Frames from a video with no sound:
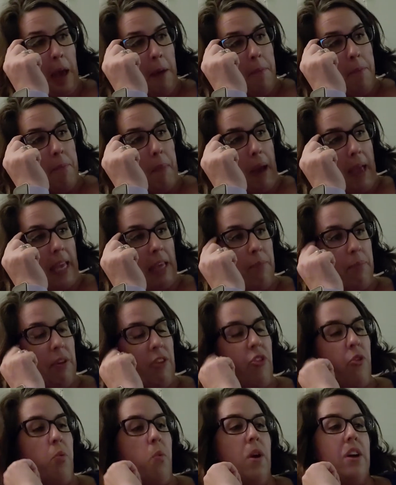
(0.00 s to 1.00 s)
might be
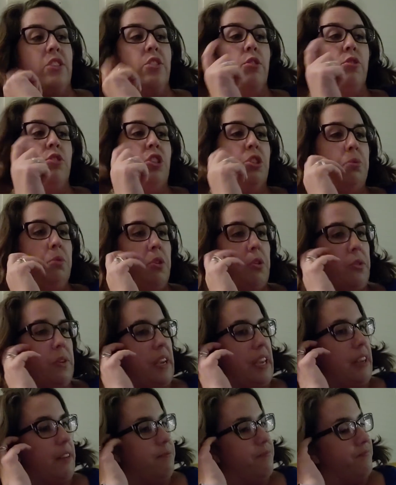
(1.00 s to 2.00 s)
the one. Don't you
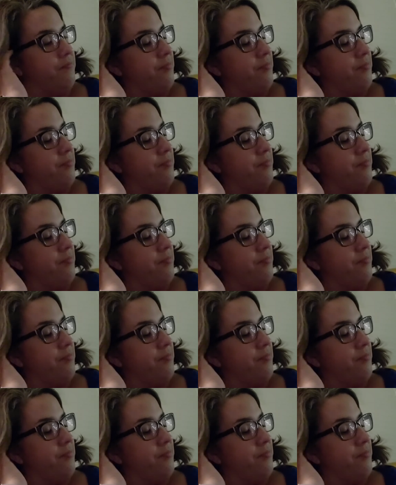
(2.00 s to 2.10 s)
agree?